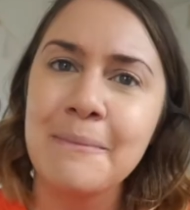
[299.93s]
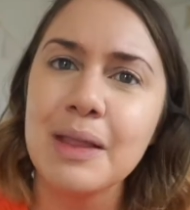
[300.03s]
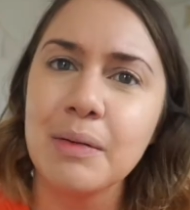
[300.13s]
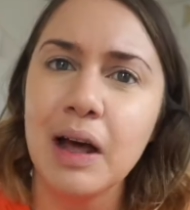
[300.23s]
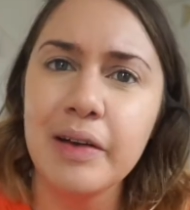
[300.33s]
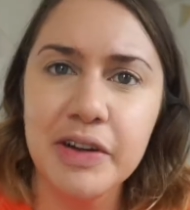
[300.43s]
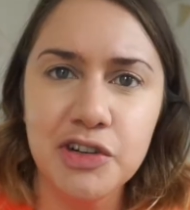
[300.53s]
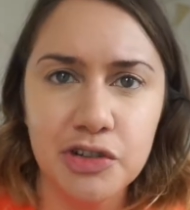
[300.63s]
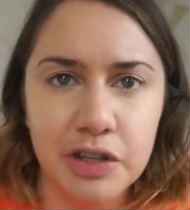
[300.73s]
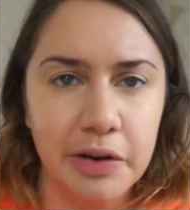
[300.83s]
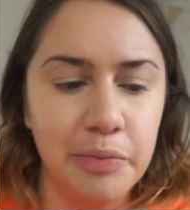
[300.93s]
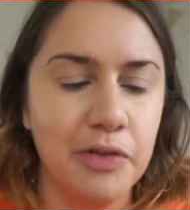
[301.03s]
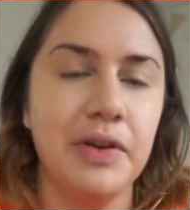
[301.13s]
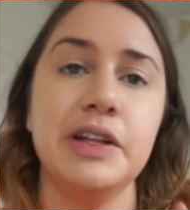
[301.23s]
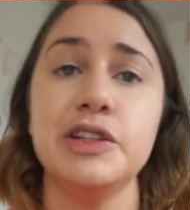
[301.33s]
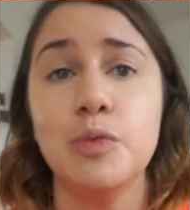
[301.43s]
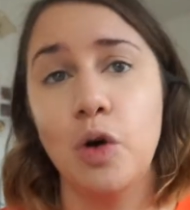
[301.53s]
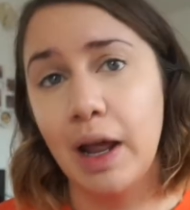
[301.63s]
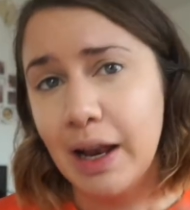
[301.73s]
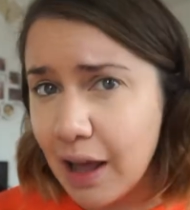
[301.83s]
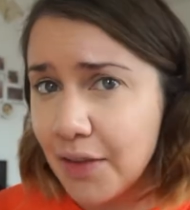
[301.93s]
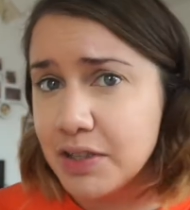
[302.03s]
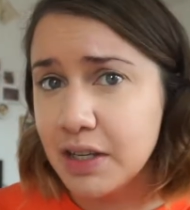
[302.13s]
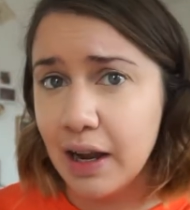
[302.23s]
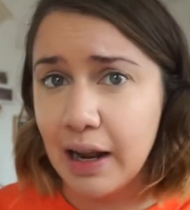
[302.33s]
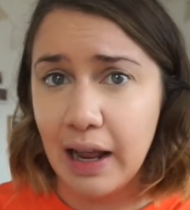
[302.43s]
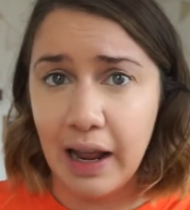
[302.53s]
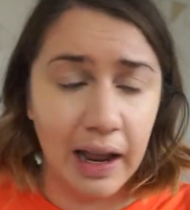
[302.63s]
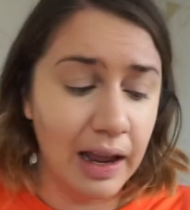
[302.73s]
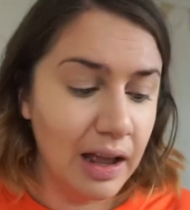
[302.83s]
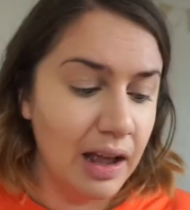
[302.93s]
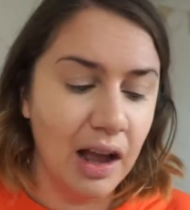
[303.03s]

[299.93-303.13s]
I'm kind of interested in moving into more like lifestyle-y.